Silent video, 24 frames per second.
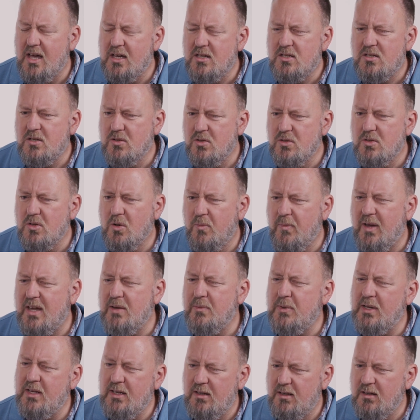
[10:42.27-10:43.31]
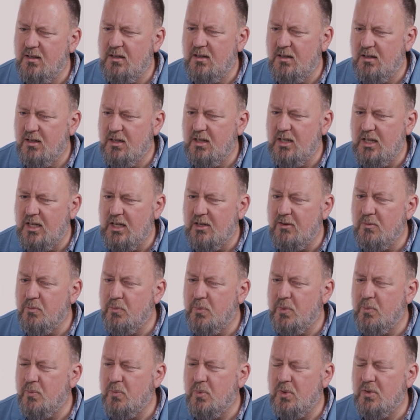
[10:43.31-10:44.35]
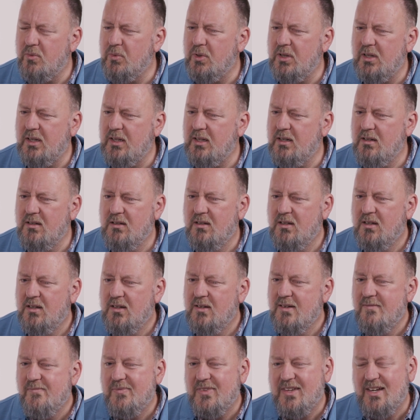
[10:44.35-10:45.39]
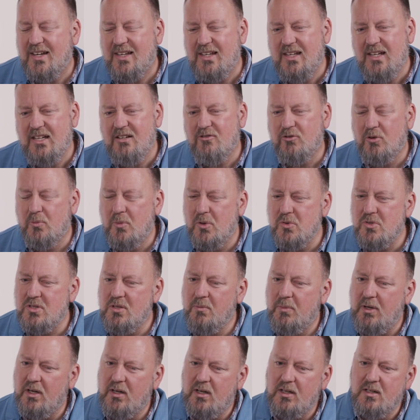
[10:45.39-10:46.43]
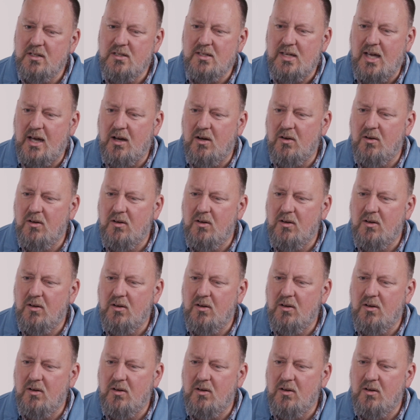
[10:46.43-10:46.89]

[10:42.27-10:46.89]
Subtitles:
So maybe but really, again, for most Americans,